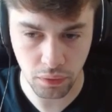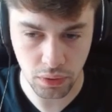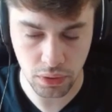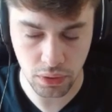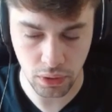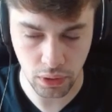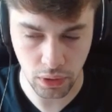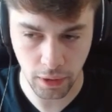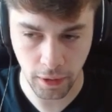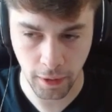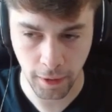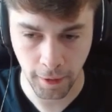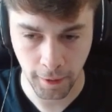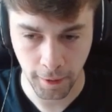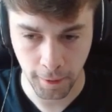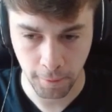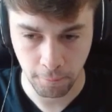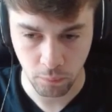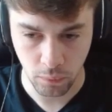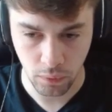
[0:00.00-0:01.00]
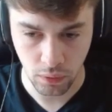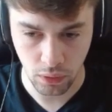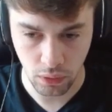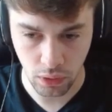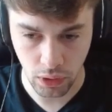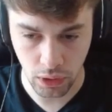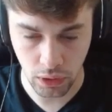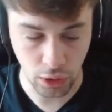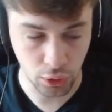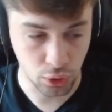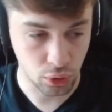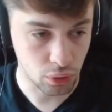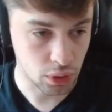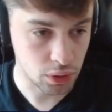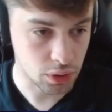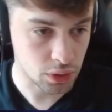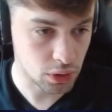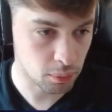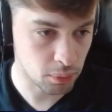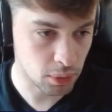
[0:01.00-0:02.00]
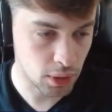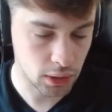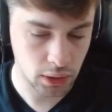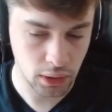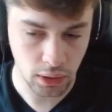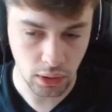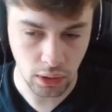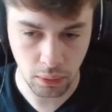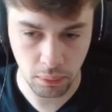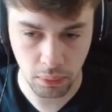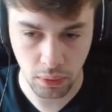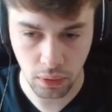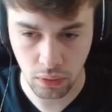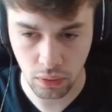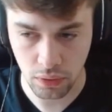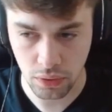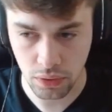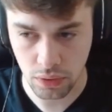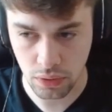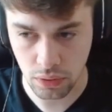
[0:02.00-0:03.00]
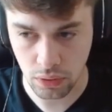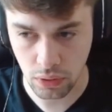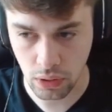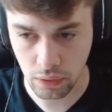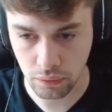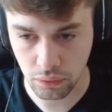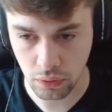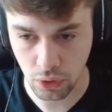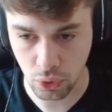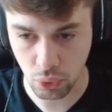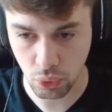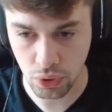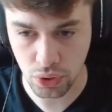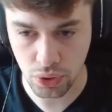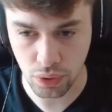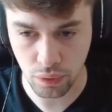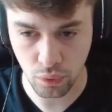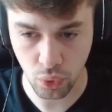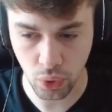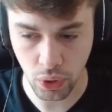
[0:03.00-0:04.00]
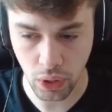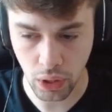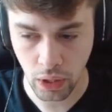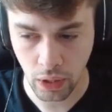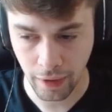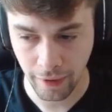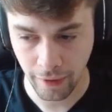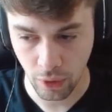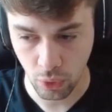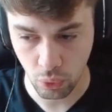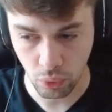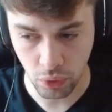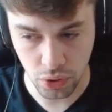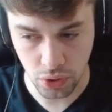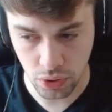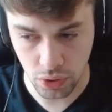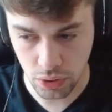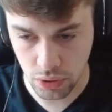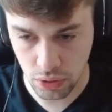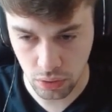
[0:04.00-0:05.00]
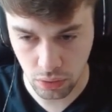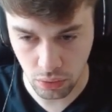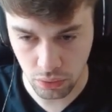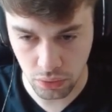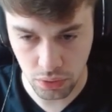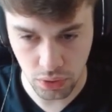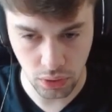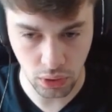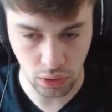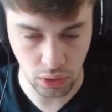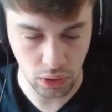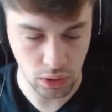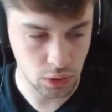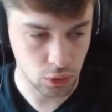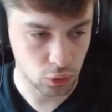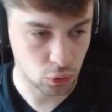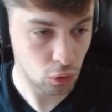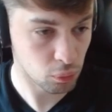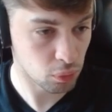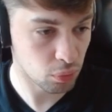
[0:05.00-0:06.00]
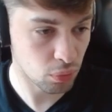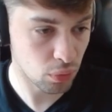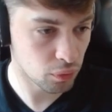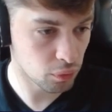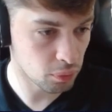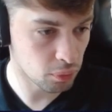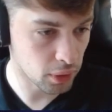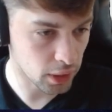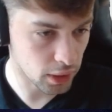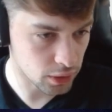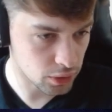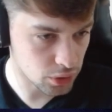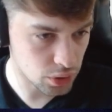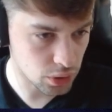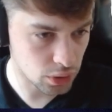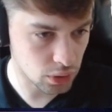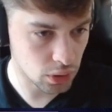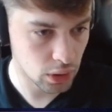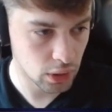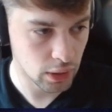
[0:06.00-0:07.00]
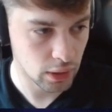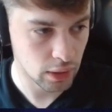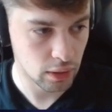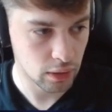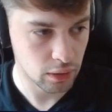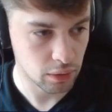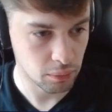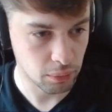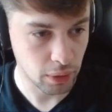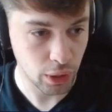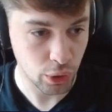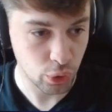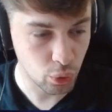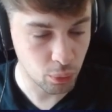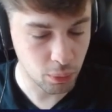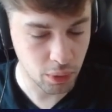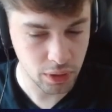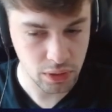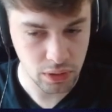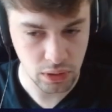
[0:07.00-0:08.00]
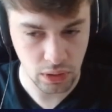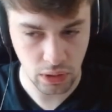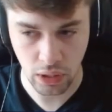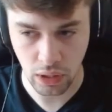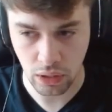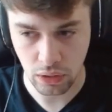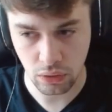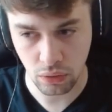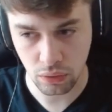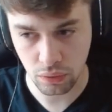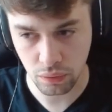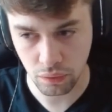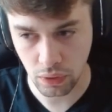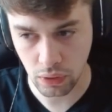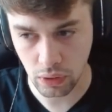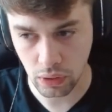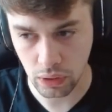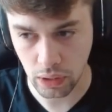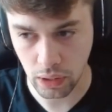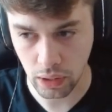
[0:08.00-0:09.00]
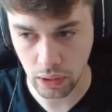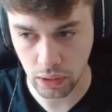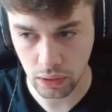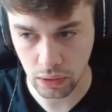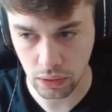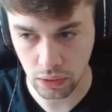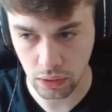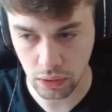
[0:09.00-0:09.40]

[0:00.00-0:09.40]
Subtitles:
is an inaccuracy practically, because after queen g3, which is considered as a top move by engine, by humans, I don't feel like